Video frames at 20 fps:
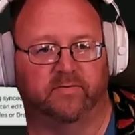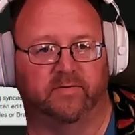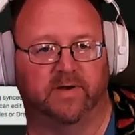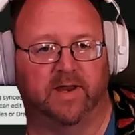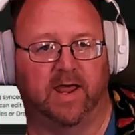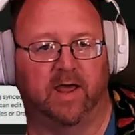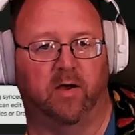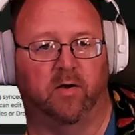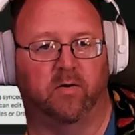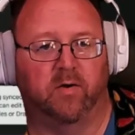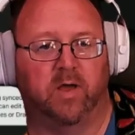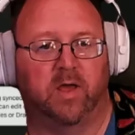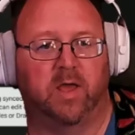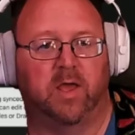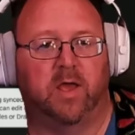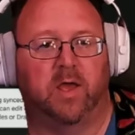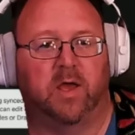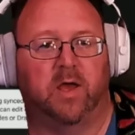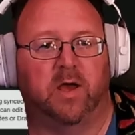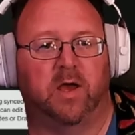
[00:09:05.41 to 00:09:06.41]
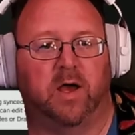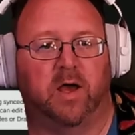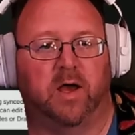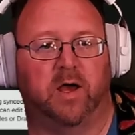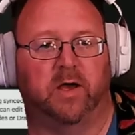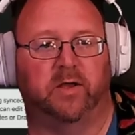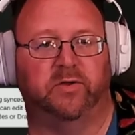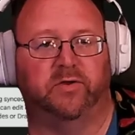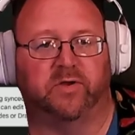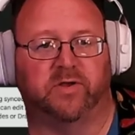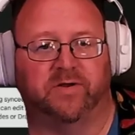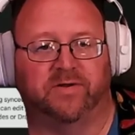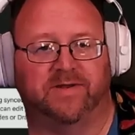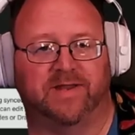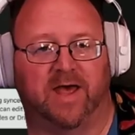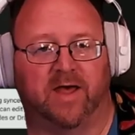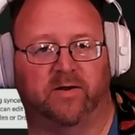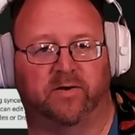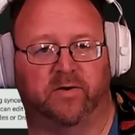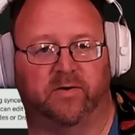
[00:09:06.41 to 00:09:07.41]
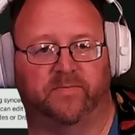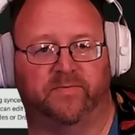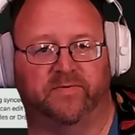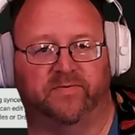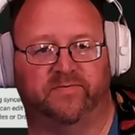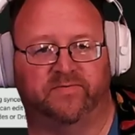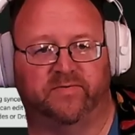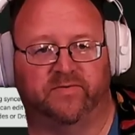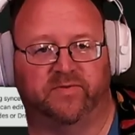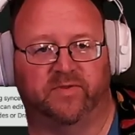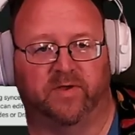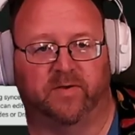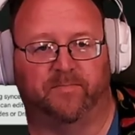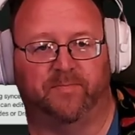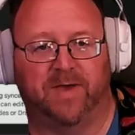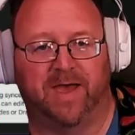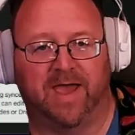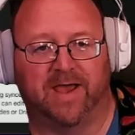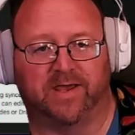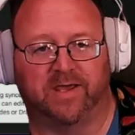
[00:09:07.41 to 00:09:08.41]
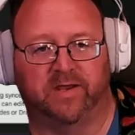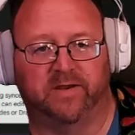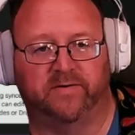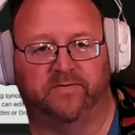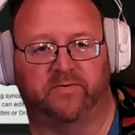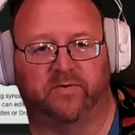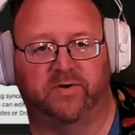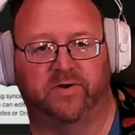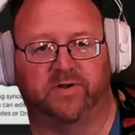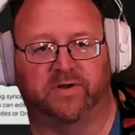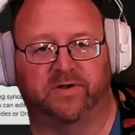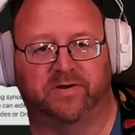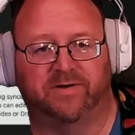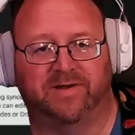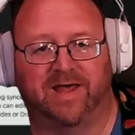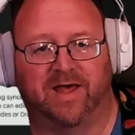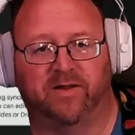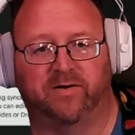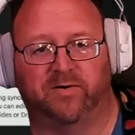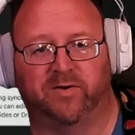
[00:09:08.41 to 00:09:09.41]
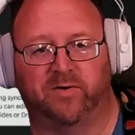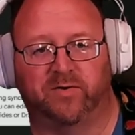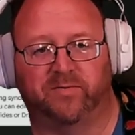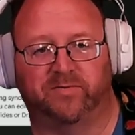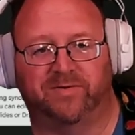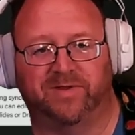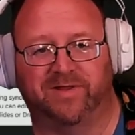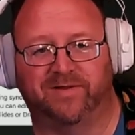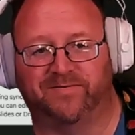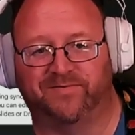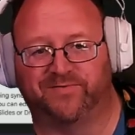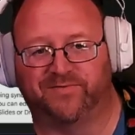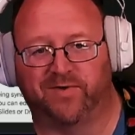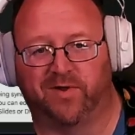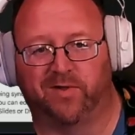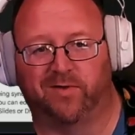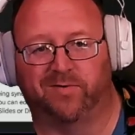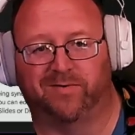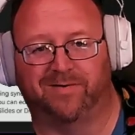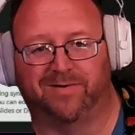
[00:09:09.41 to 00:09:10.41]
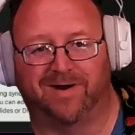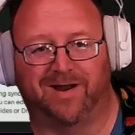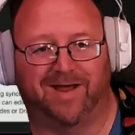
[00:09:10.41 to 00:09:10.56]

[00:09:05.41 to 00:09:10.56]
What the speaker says: Now, you can download the package or you can download the installer.